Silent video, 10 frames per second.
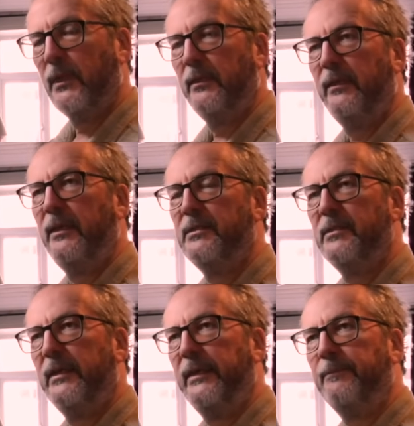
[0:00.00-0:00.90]
Now let's
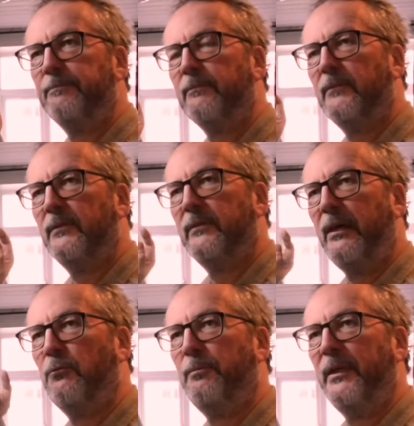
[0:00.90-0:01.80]
see.
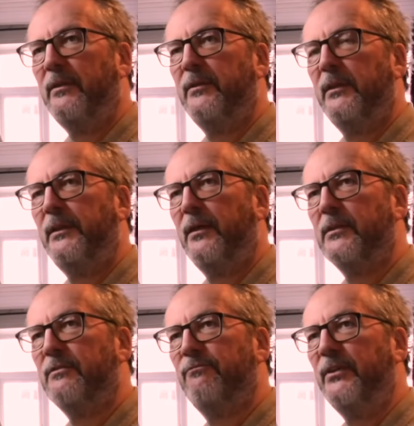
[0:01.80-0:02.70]
That will be the
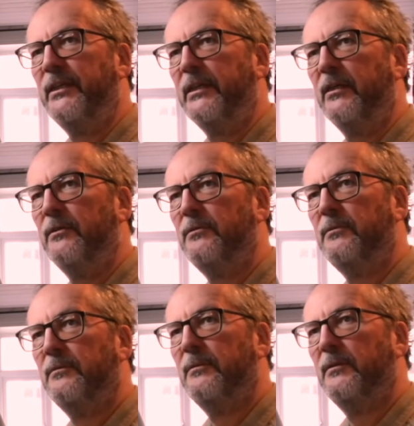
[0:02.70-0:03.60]
last
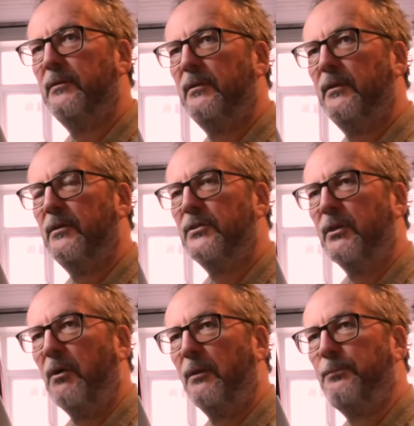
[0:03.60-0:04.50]
video.
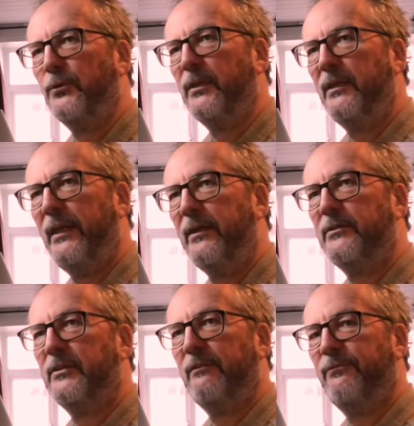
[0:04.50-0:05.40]
So I'll put the
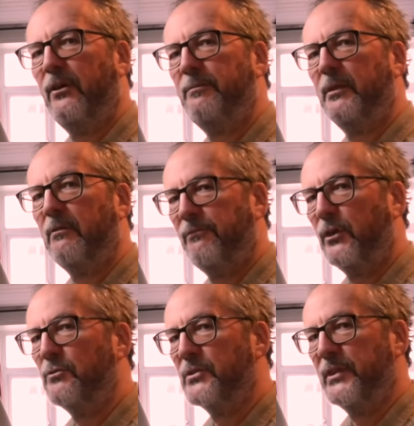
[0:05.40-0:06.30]
link to the 5-minute
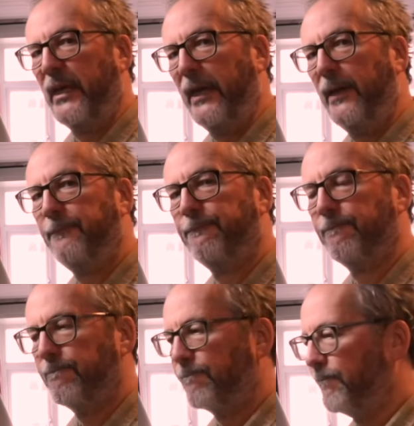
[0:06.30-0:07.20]
reviews there
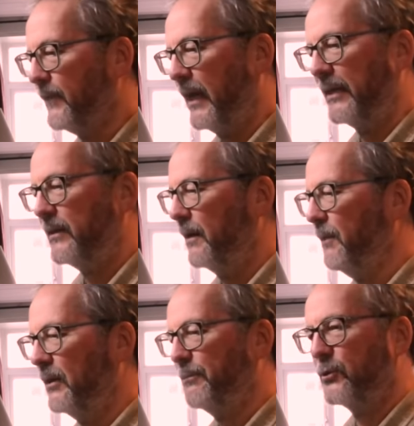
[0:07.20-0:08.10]
and I
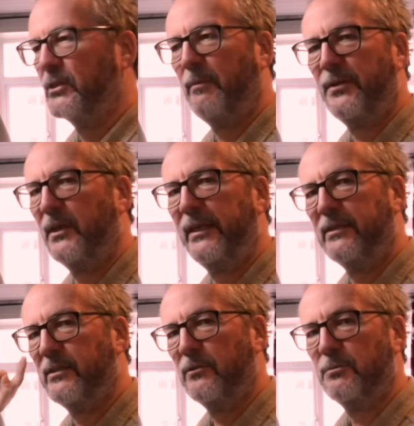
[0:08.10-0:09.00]
might put some other
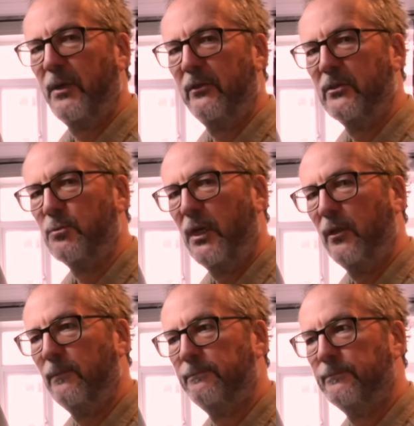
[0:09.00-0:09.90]
links elsewhere as
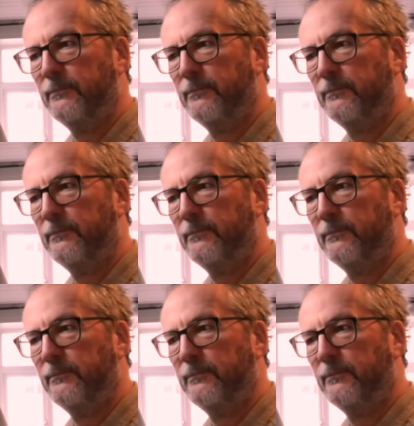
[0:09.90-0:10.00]
well.